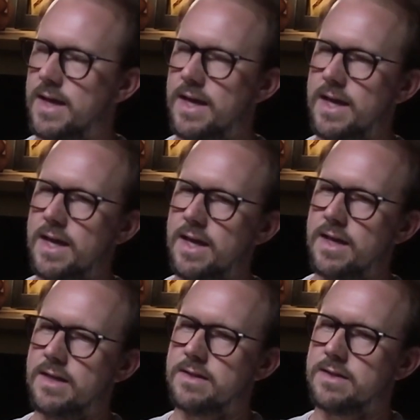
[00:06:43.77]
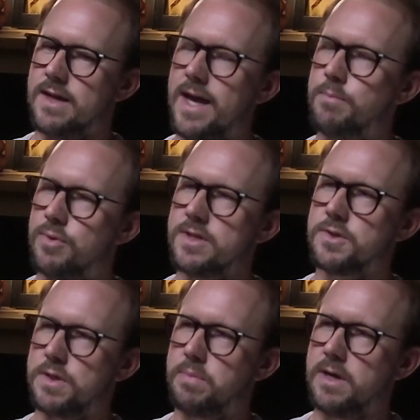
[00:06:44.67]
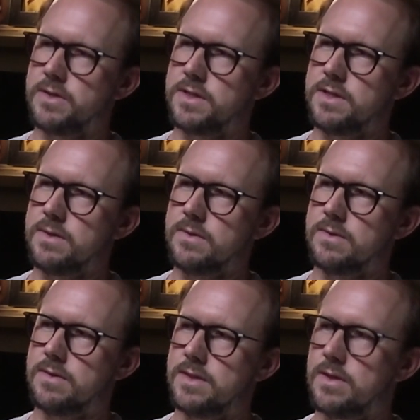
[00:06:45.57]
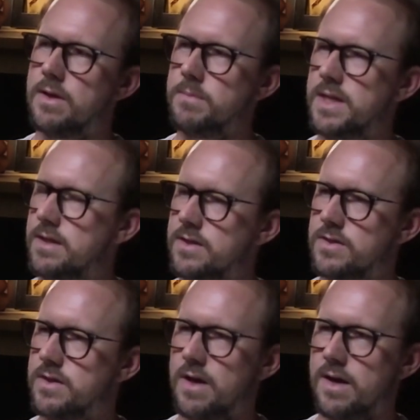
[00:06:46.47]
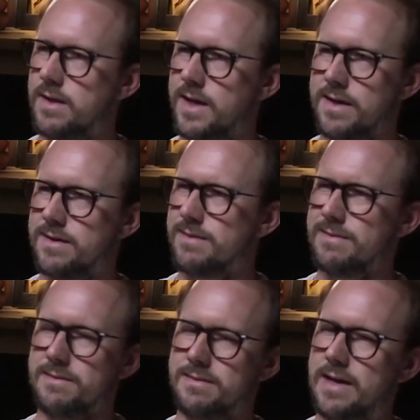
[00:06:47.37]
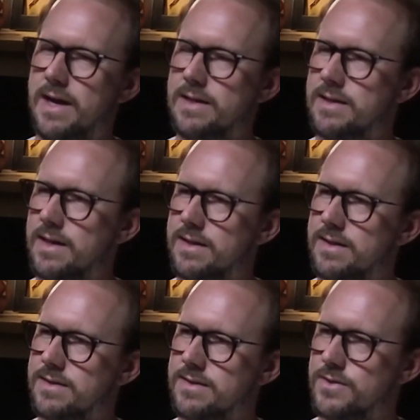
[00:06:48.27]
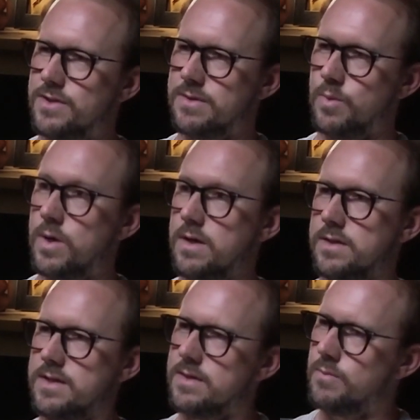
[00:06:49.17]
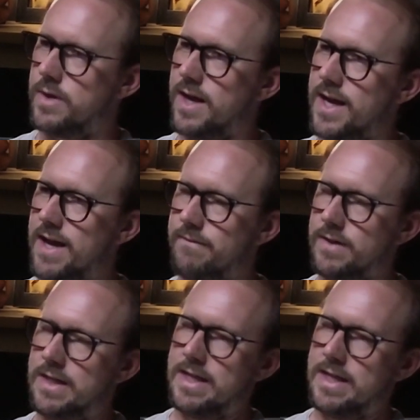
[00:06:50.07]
And I had pretty strict parents too, and so I immediately just thought like, oh God, like this is just worse than what I have.